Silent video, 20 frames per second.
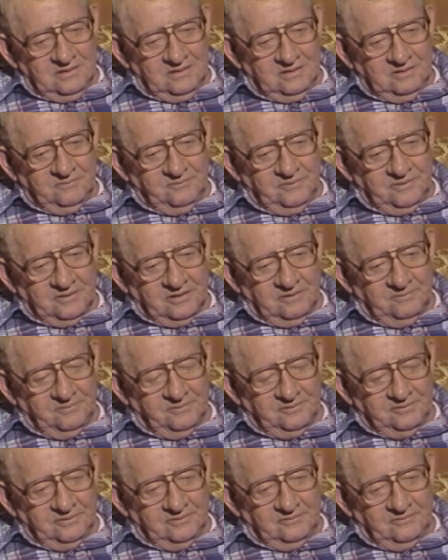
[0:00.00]
He'd pick up a
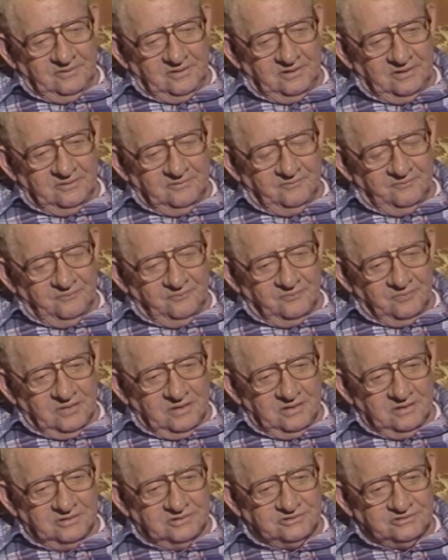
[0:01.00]
little rock,
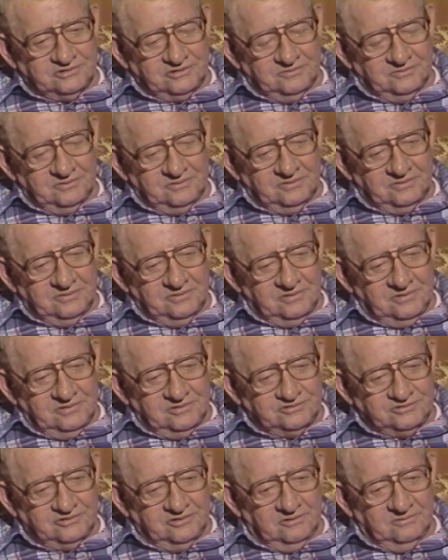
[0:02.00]
and she would
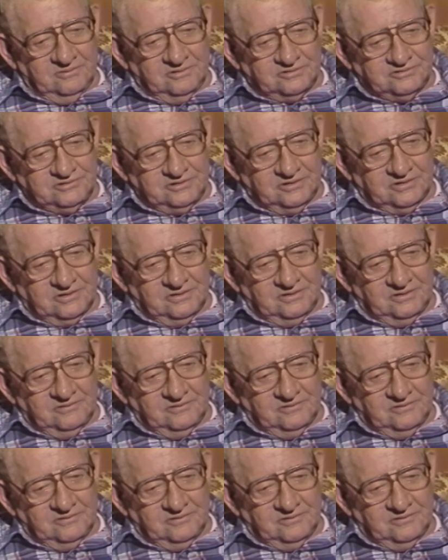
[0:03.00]
show him the chicken.